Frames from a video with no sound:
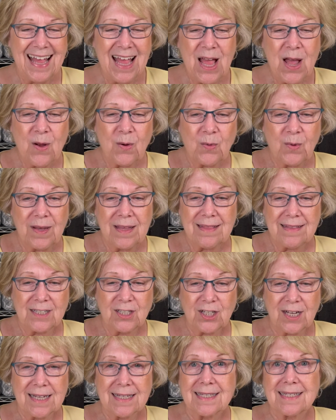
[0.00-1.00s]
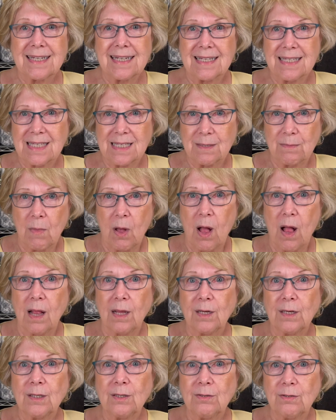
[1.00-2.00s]
with just a
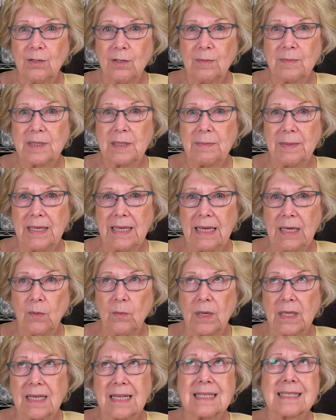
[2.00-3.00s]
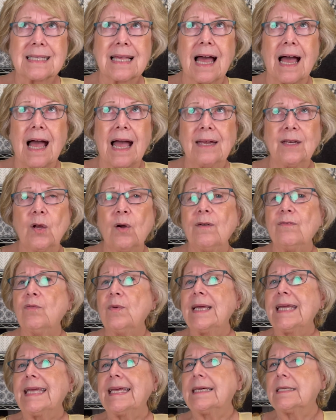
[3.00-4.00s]
smaller group to begin with, because I know if
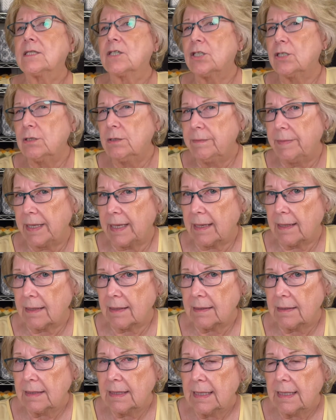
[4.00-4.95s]
we get too big,